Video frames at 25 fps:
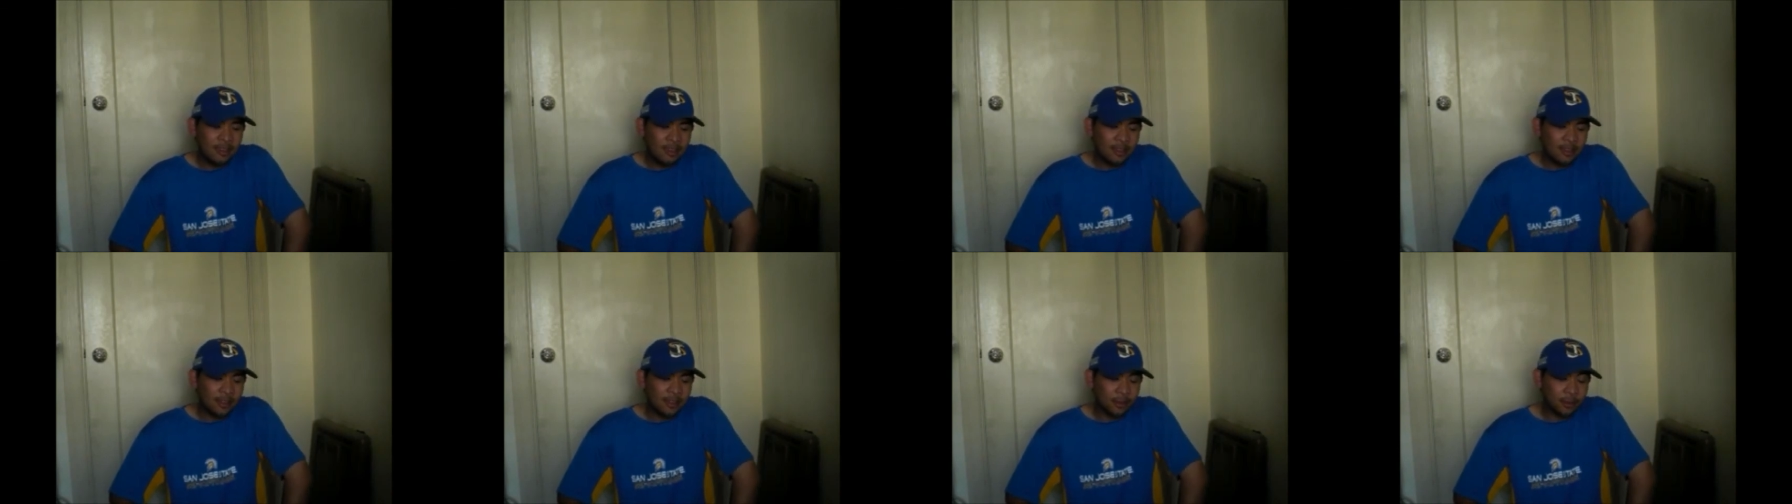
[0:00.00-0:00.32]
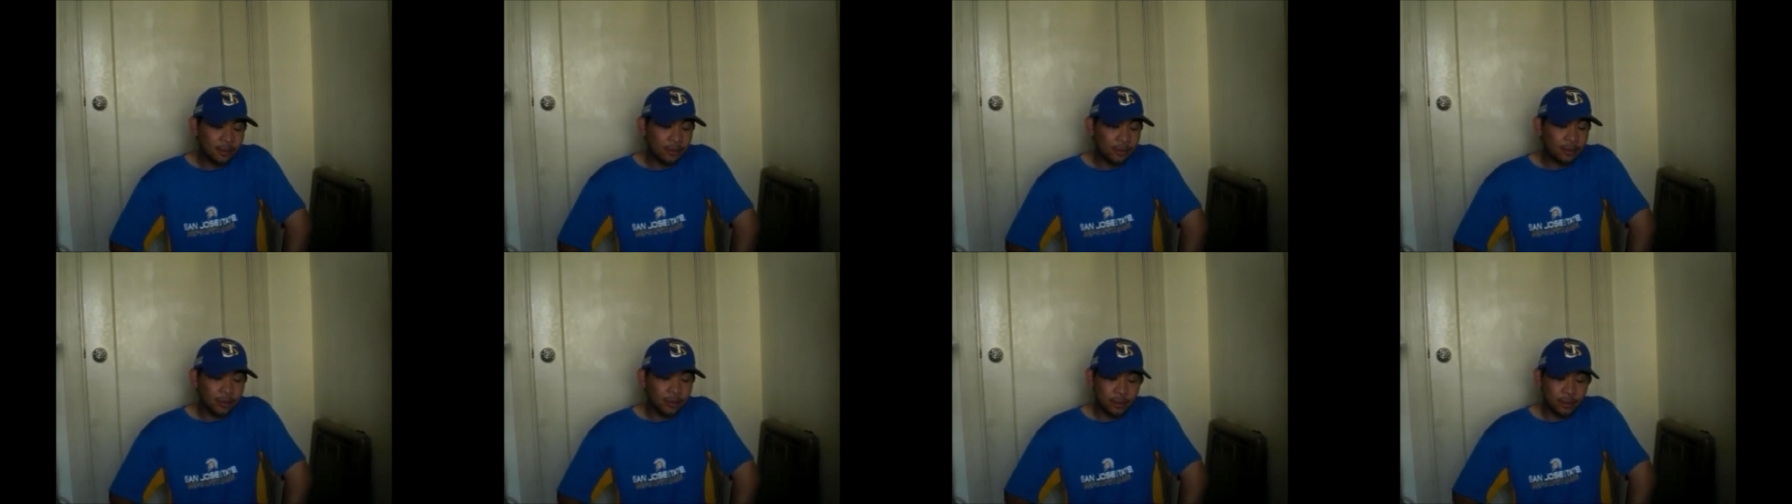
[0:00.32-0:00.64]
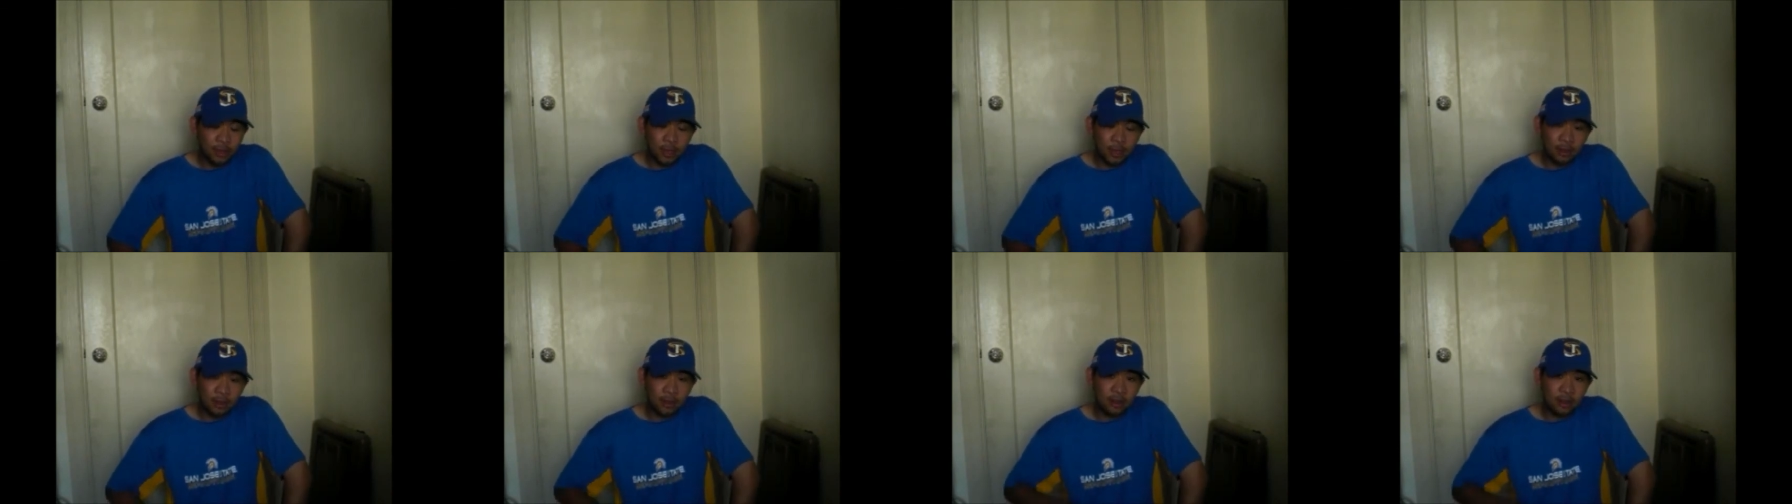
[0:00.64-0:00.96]
There's
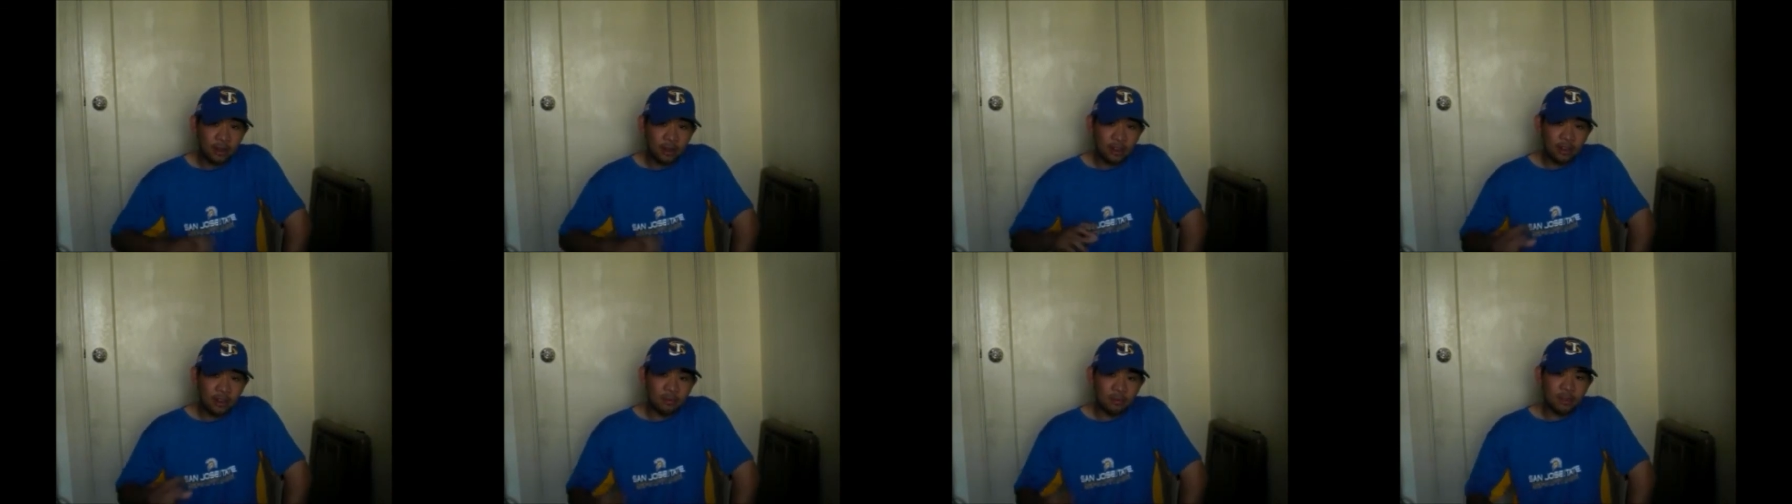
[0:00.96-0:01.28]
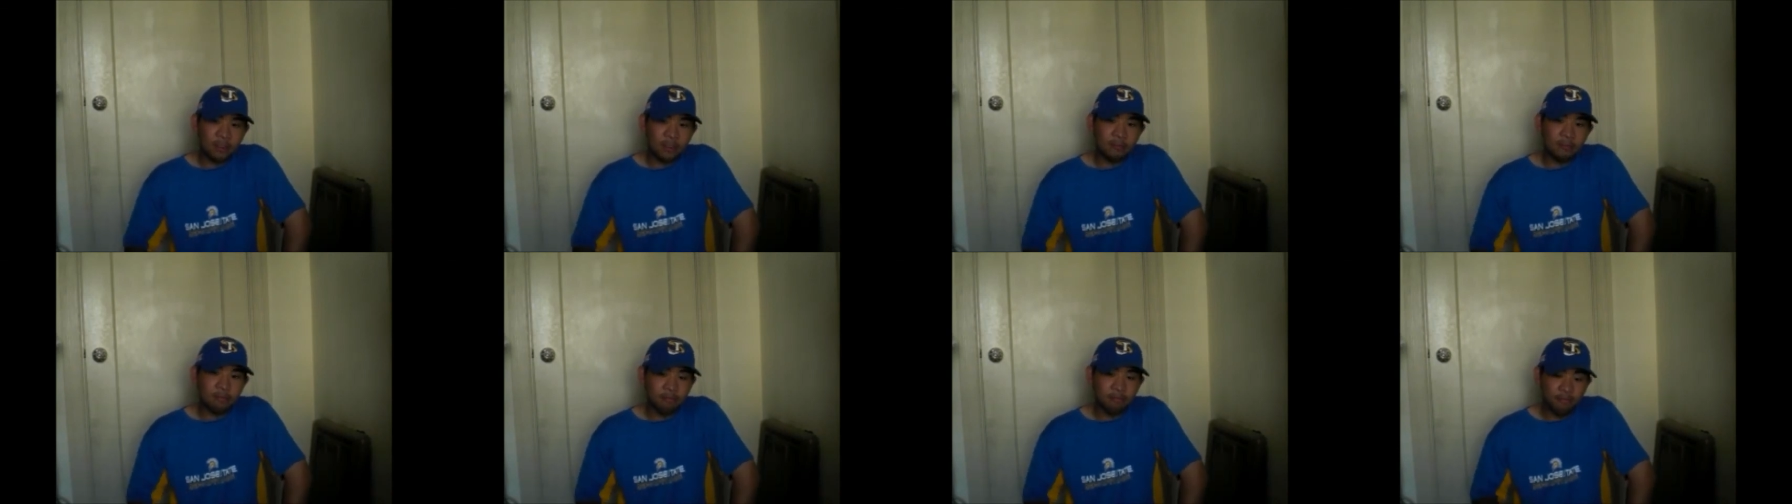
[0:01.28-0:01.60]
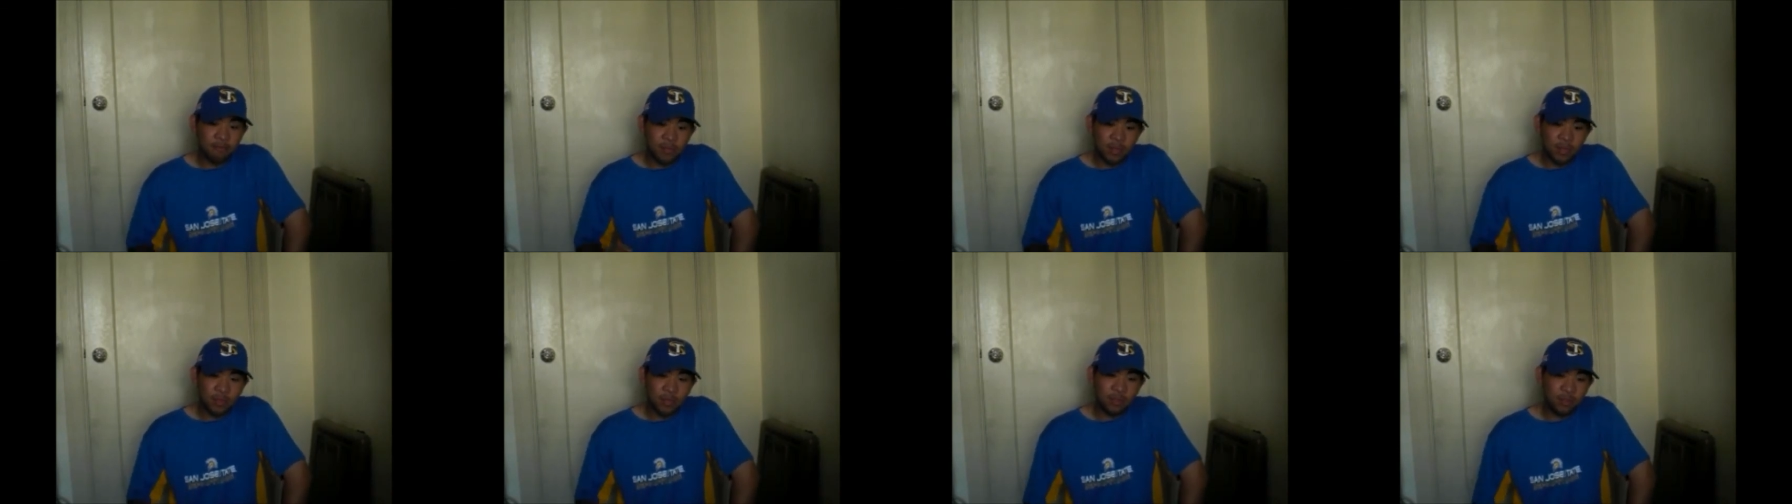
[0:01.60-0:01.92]
they're going to need to be,
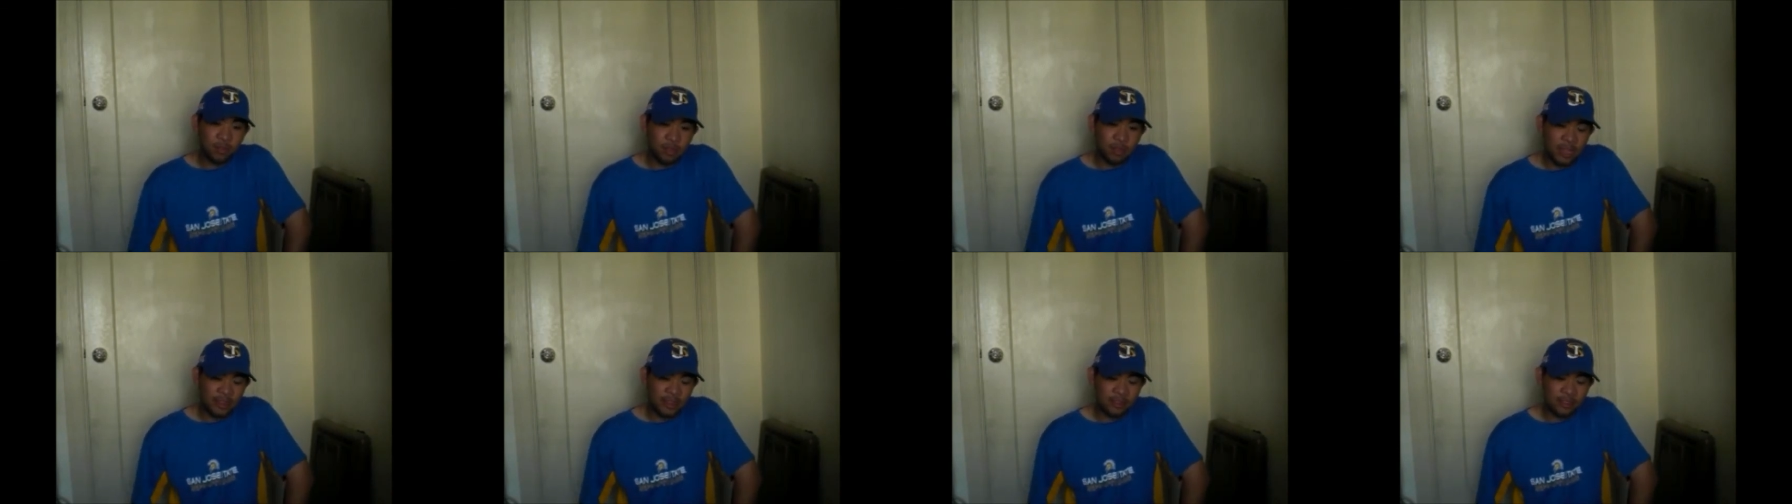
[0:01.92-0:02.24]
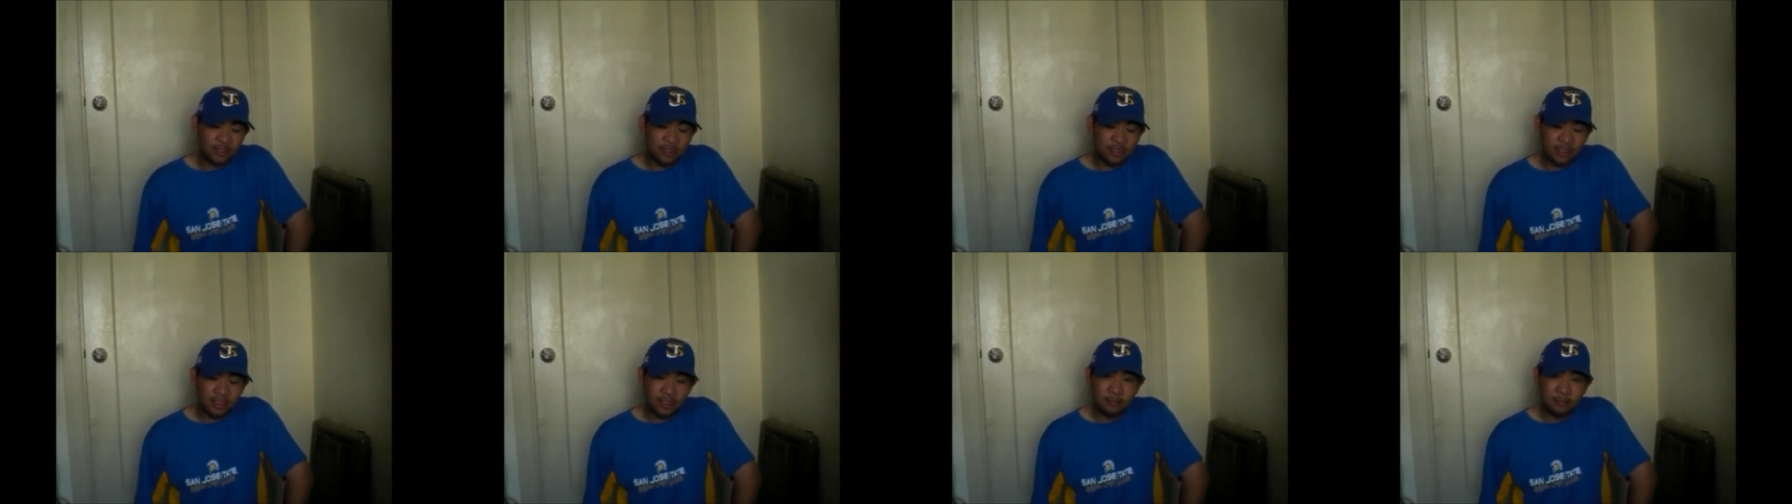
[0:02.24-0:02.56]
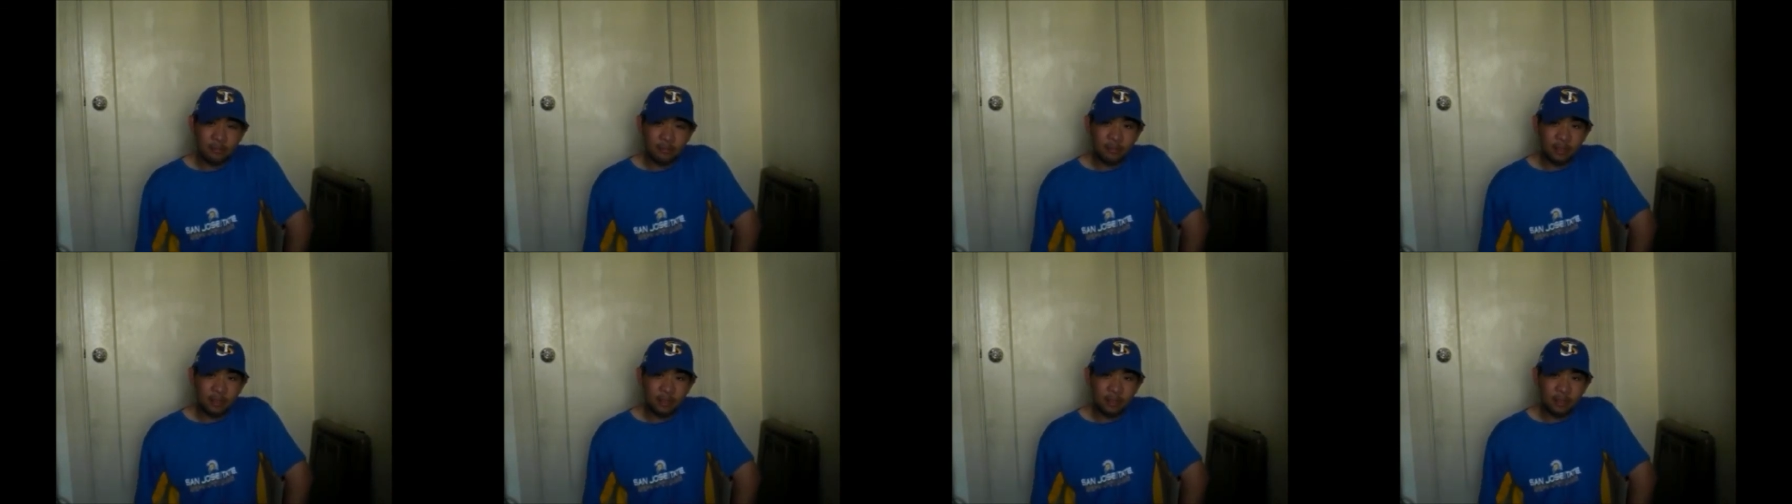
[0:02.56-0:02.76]
as I said,